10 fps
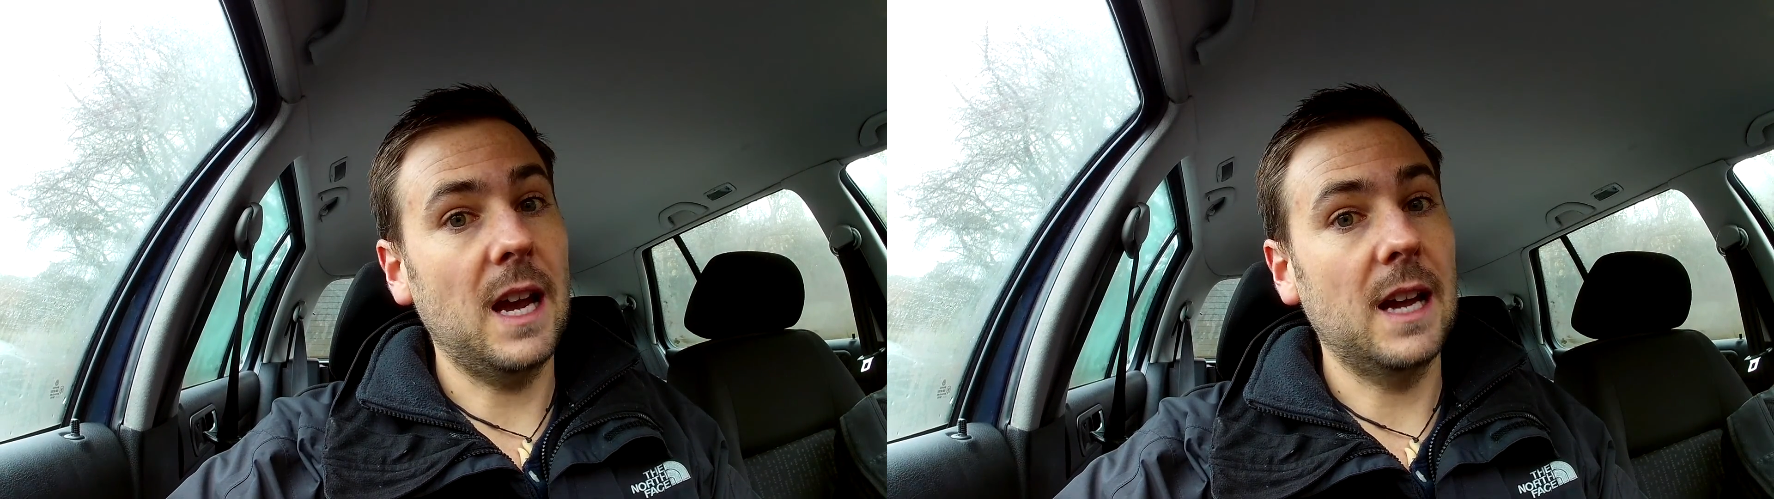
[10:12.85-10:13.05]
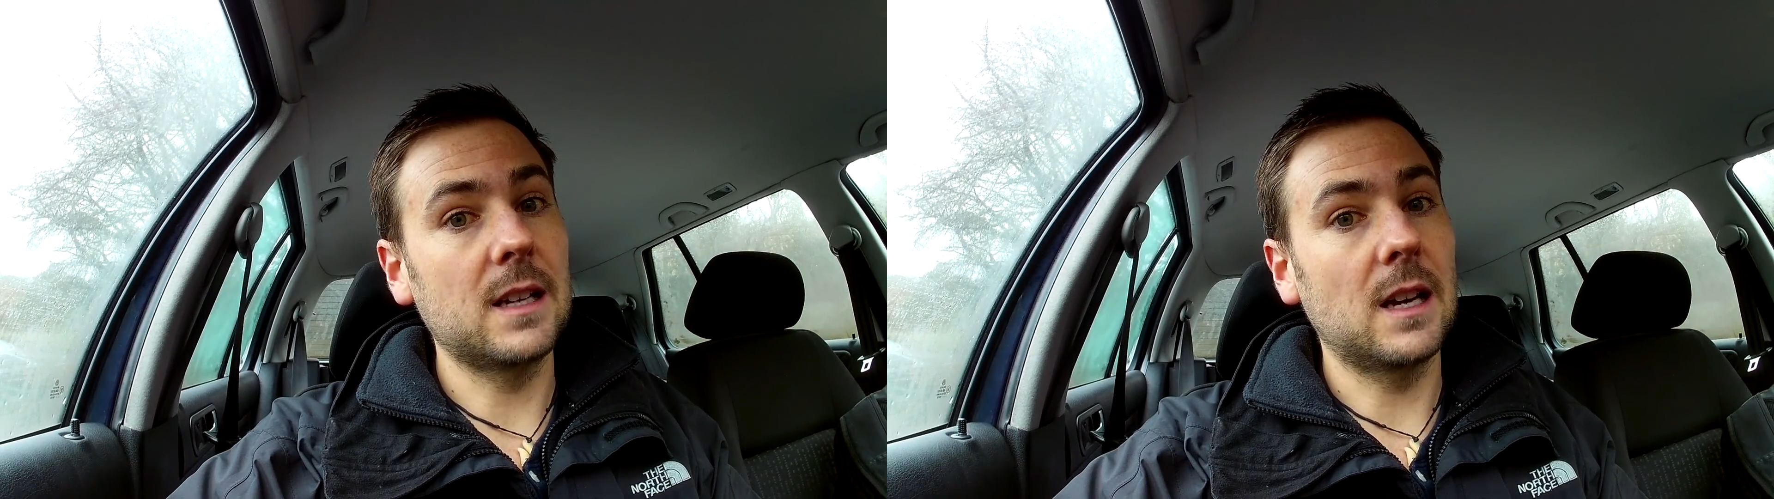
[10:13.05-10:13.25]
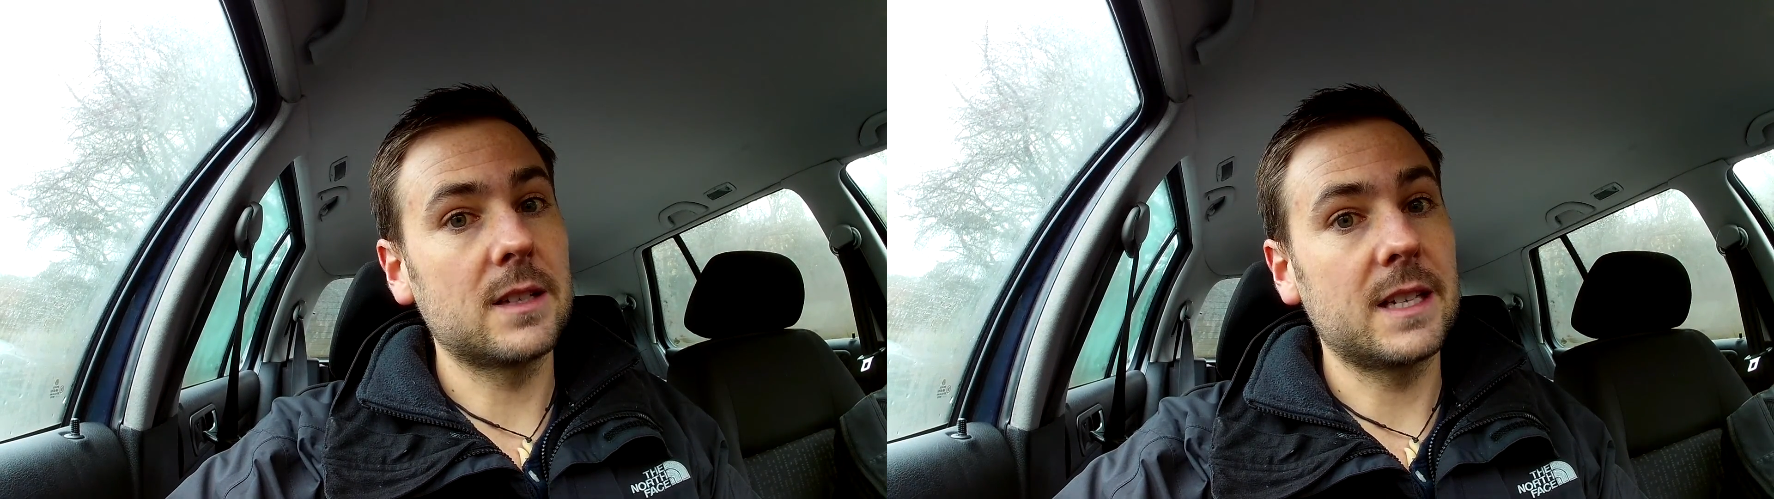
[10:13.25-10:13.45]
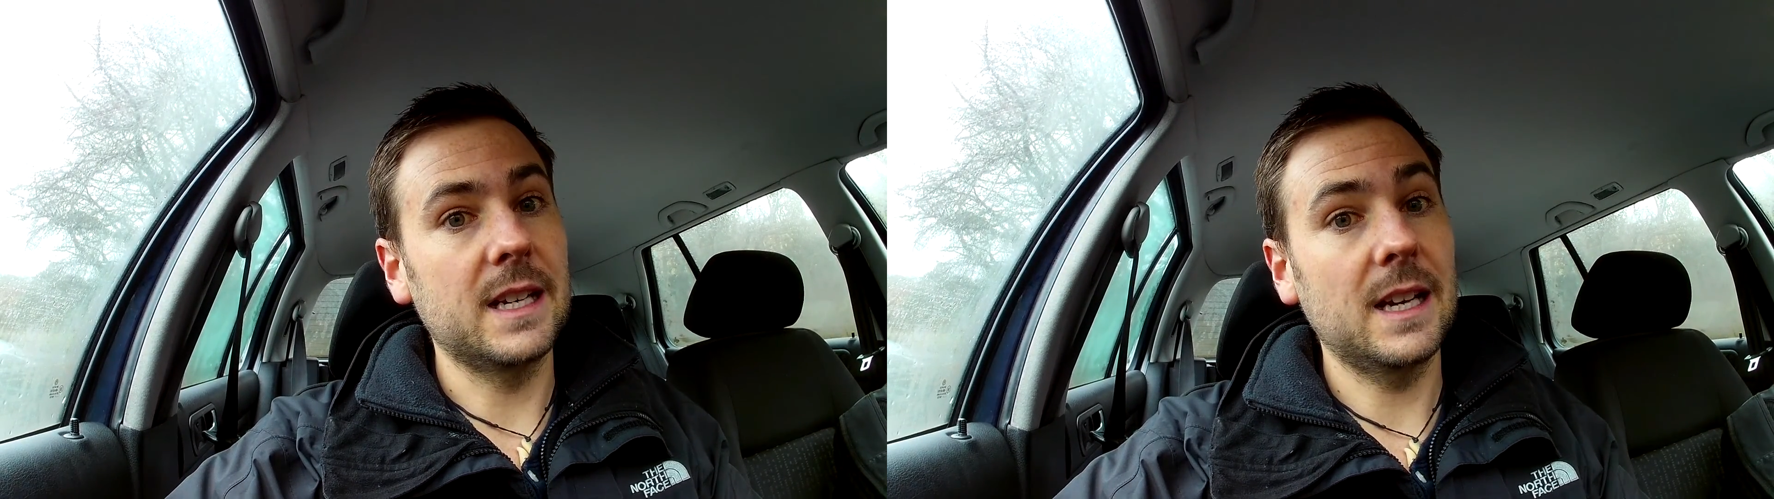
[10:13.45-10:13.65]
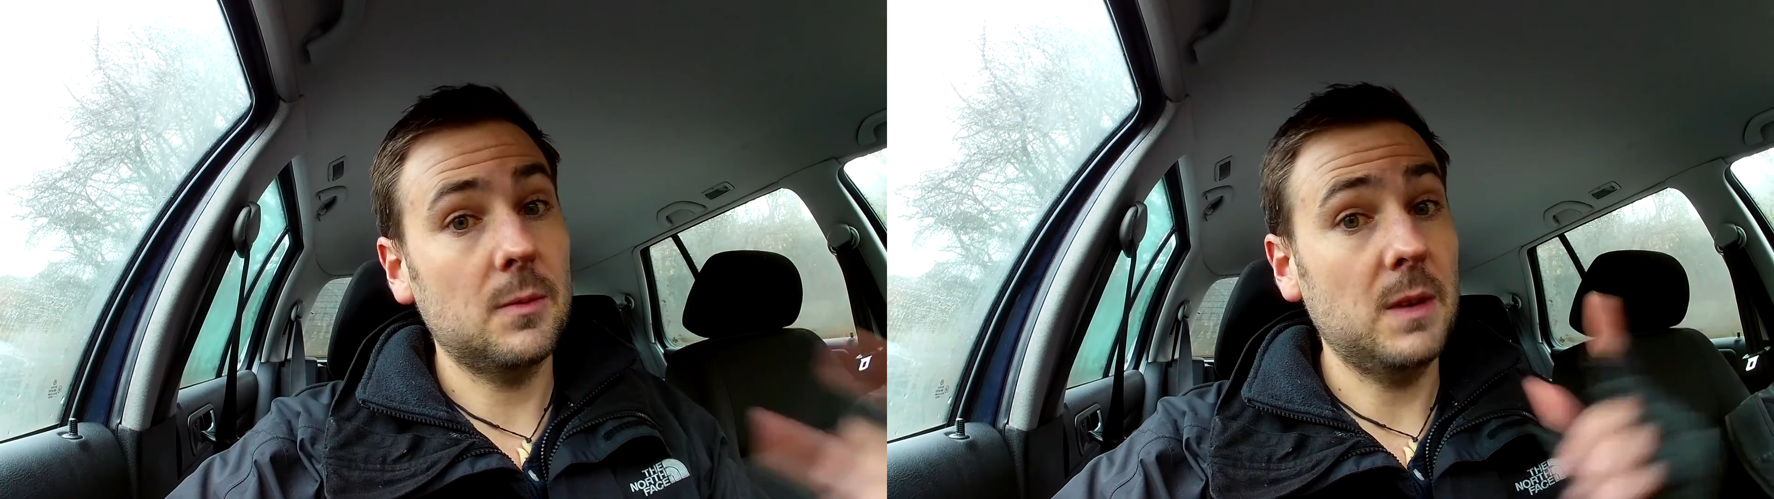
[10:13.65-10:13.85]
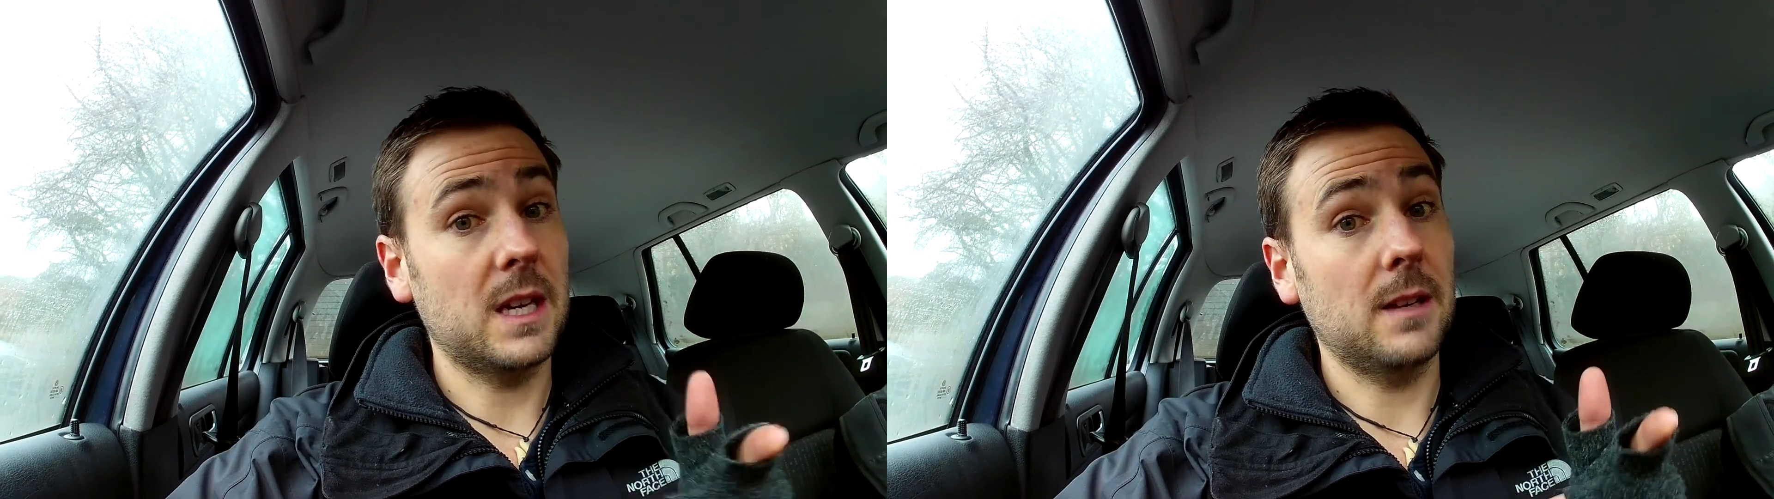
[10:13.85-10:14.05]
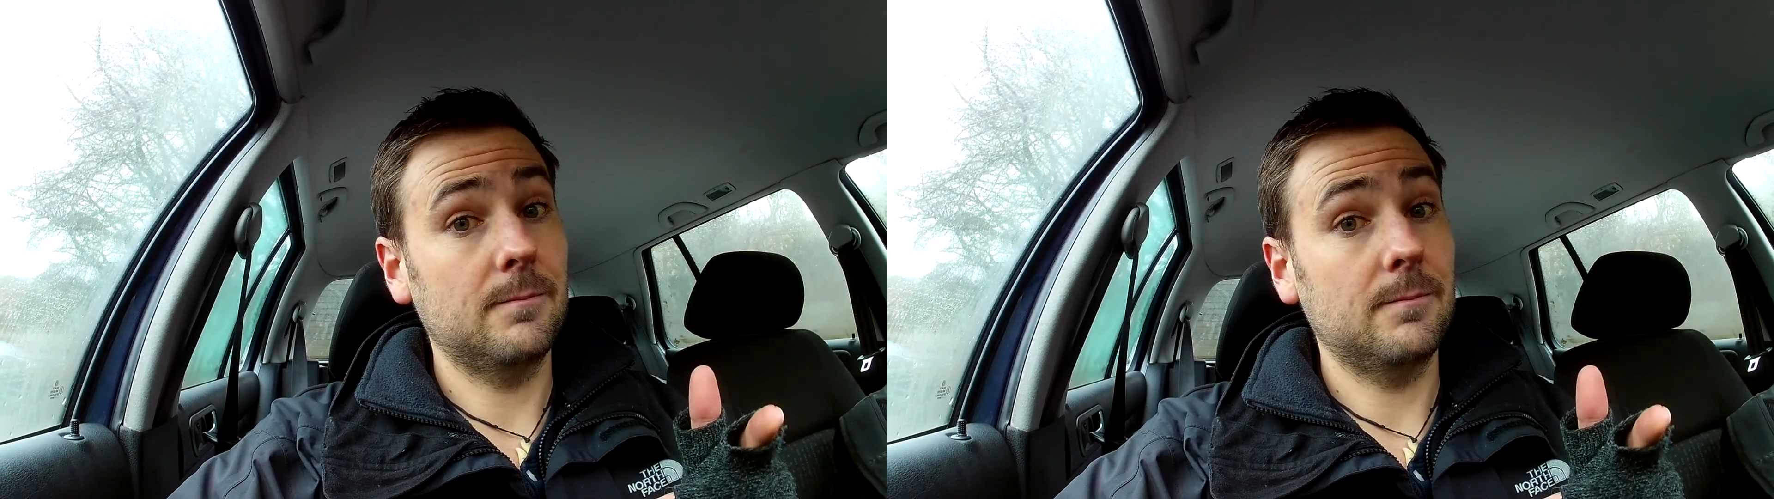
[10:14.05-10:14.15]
and I'll see you next week.